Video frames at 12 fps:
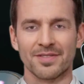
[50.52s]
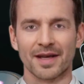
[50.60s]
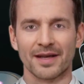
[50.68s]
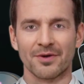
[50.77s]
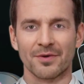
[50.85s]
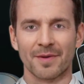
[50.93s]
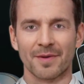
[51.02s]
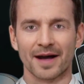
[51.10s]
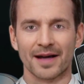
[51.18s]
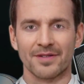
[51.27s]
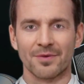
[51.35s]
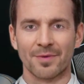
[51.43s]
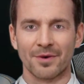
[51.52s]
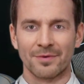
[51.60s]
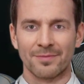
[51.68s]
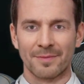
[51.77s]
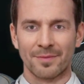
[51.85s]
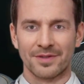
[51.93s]
Say goodbye to rote
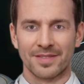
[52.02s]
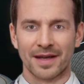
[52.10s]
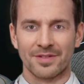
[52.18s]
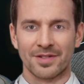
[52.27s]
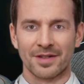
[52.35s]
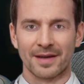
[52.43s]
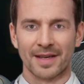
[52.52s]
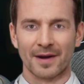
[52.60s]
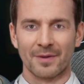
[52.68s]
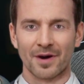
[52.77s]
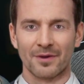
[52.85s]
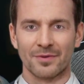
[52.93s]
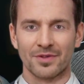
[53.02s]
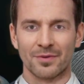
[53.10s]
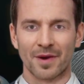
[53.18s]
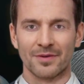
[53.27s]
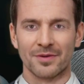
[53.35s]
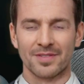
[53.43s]
memorization and hello
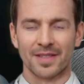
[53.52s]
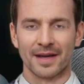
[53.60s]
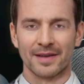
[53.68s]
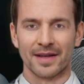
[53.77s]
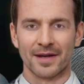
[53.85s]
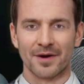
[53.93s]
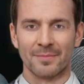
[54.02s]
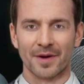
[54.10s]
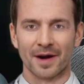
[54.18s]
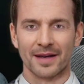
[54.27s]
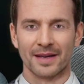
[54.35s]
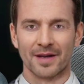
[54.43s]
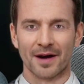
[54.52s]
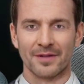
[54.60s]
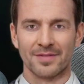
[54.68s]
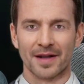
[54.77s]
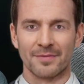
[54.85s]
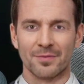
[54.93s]
to understanding and applying
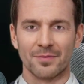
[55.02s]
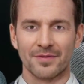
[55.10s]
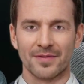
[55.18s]
concepts